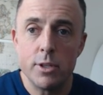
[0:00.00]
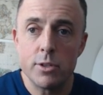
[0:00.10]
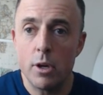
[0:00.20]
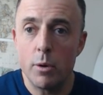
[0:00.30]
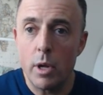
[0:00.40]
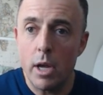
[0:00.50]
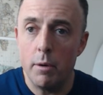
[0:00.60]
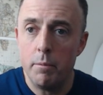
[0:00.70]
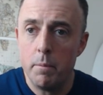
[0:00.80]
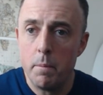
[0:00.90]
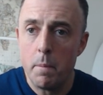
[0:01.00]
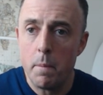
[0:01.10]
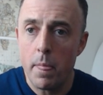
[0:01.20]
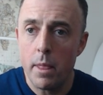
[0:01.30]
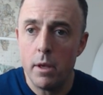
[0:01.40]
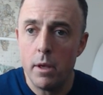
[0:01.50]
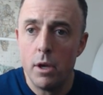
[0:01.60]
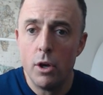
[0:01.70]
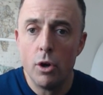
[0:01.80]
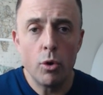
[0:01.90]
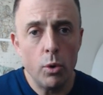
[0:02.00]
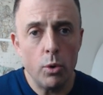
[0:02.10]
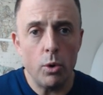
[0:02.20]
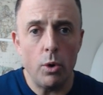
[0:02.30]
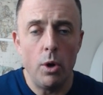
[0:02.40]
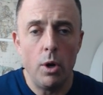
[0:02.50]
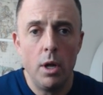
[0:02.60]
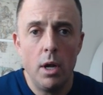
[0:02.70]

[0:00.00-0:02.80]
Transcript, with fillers: So there we go. Cool.